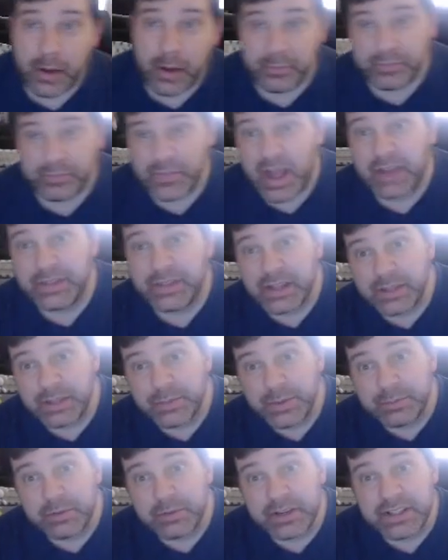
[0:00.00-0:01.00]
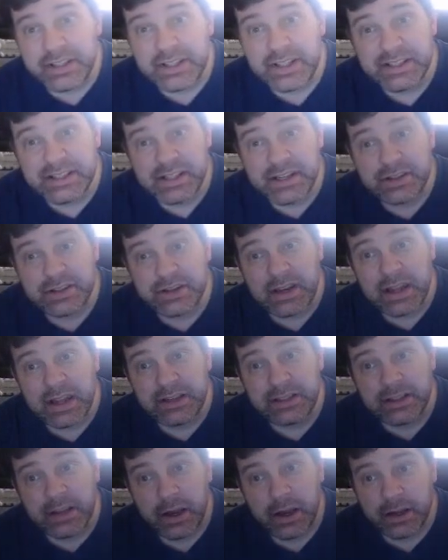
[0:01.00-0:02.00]
I think he'd be pretty decent in the
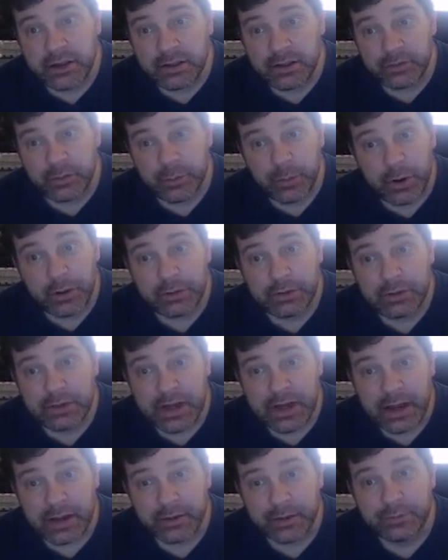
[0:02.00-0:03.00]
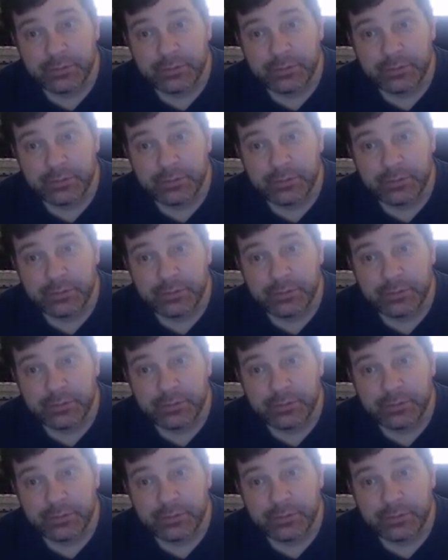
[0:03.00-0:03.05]
99 of a partner deck.